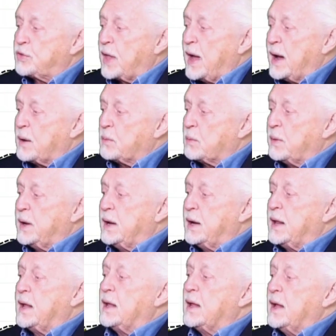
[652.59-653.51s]
that
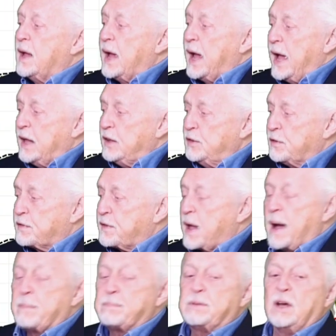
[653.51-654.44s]
reading and you've
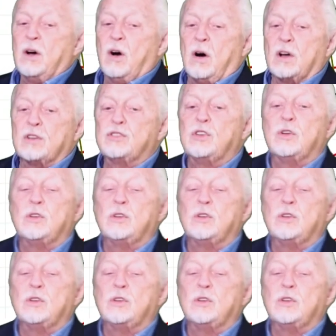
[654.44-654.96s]
kept it lost.